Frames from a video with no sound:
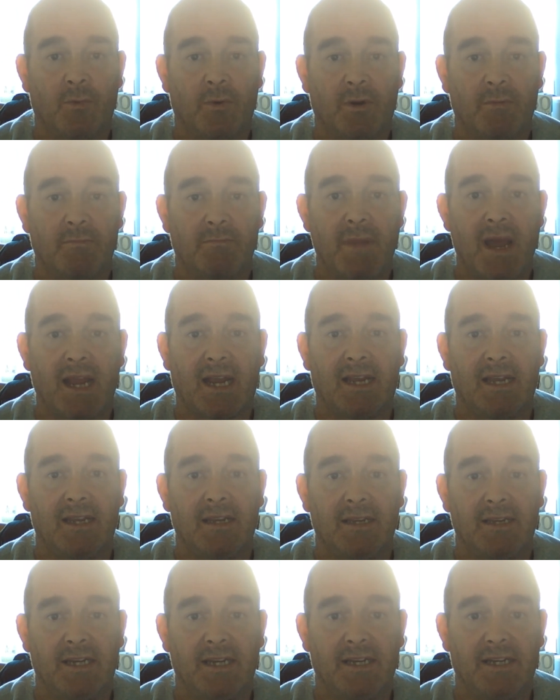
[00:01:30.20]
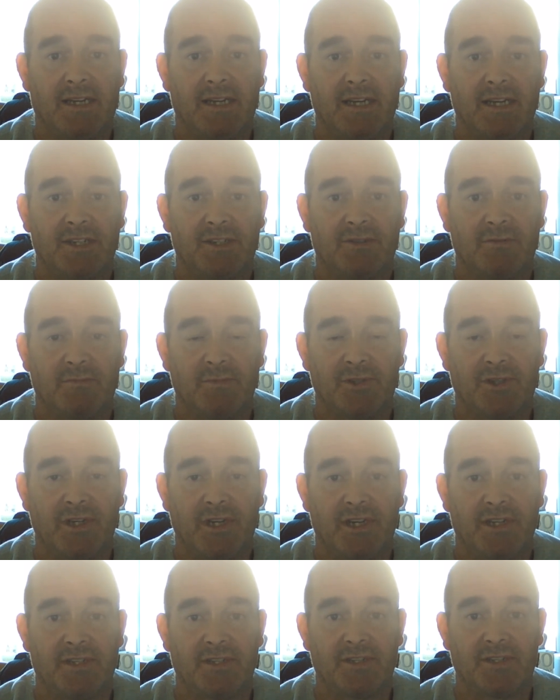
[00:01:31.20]
Mac international
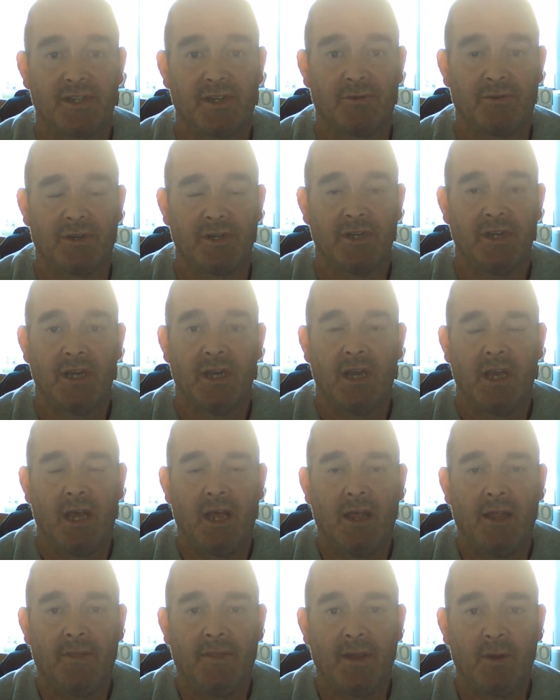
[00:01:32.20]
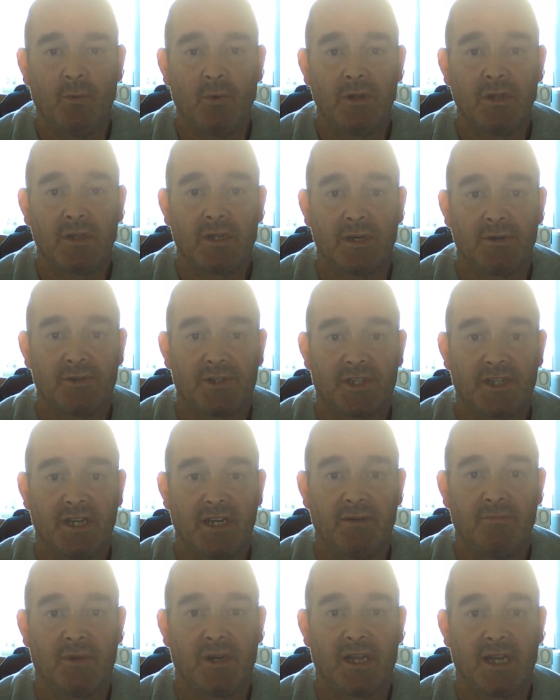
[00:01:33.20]
machines and so on, they will do
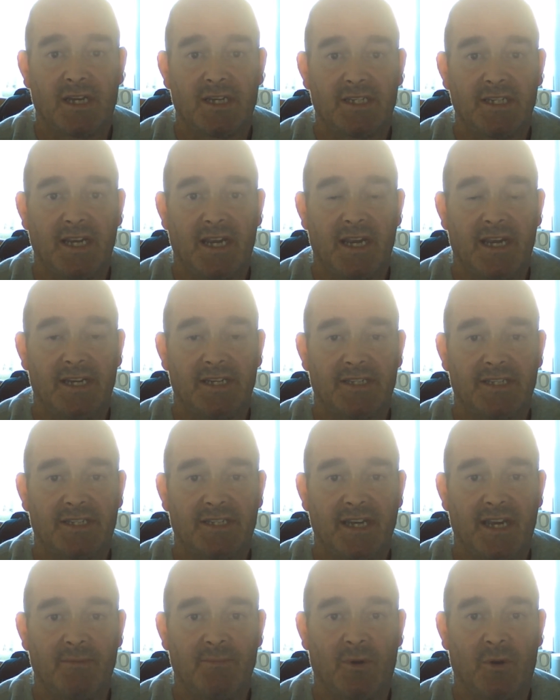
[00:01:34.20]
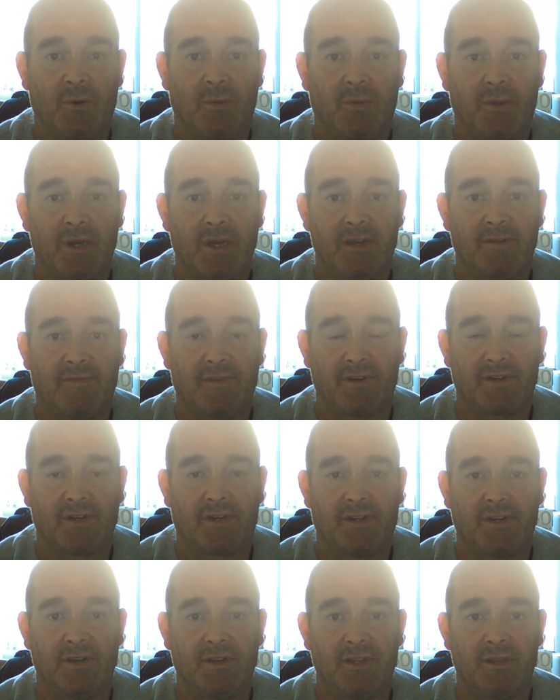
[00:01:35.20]
steam, but like I say, it's the same old thing. You've got
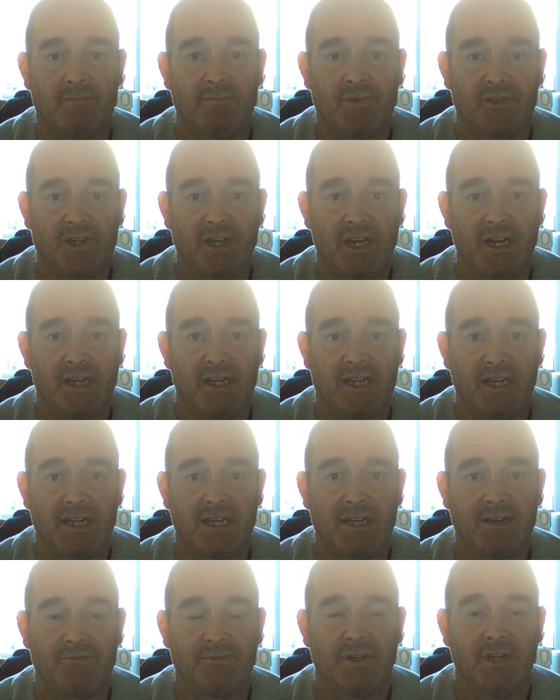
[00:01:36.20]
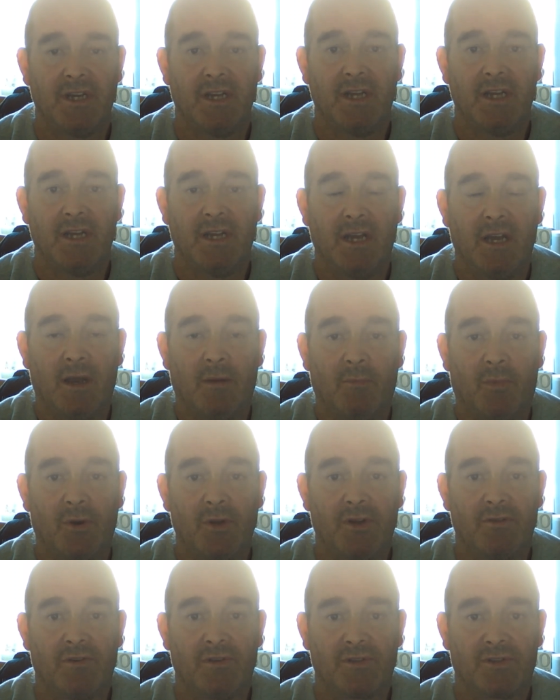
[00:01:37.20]
to turn the machine down, but
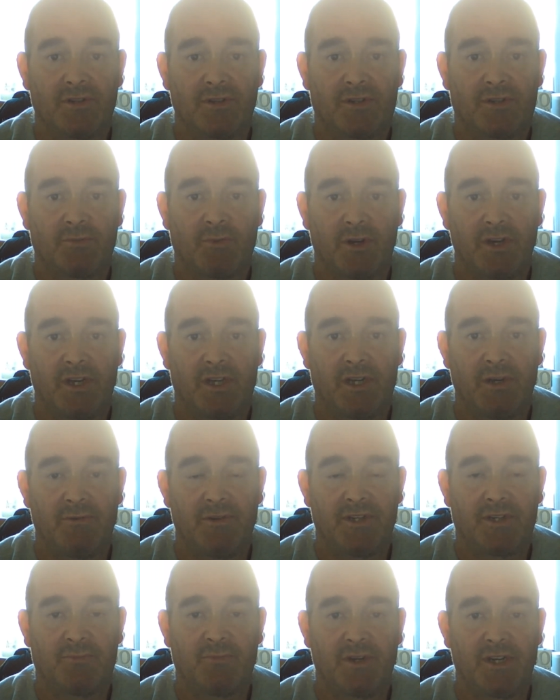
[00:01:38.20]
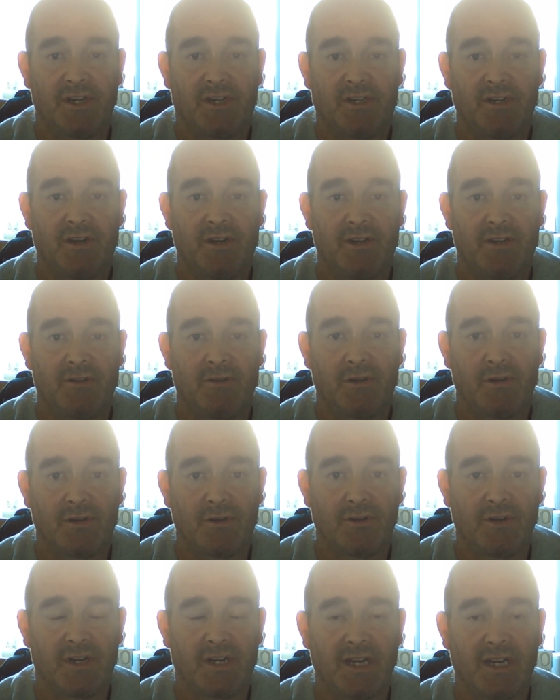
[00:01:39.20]
you're also, what you're doing is when you're turning the
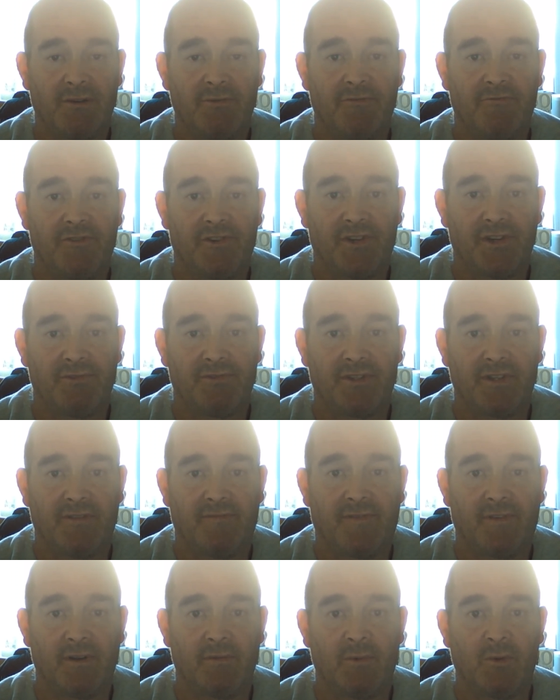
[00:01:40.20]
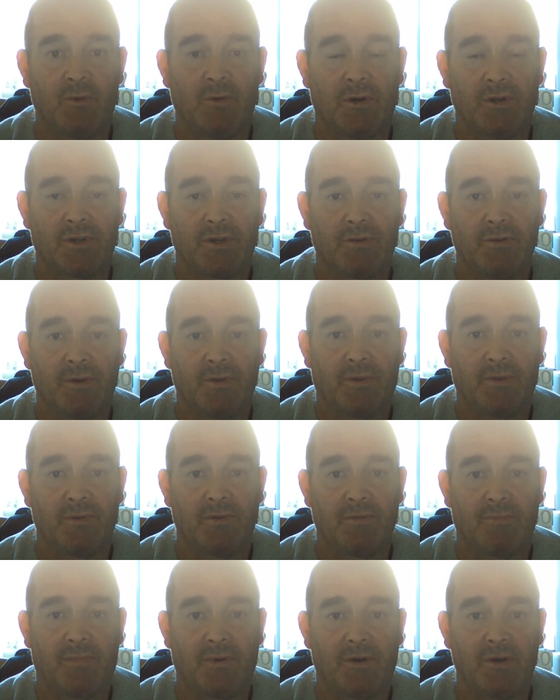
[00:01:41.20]
unloader down, you're reducing the volume of water going through
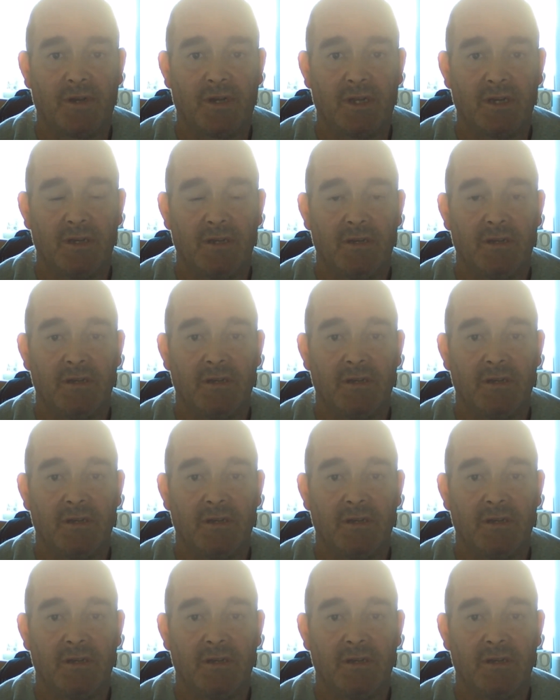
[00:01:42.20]
the boiler,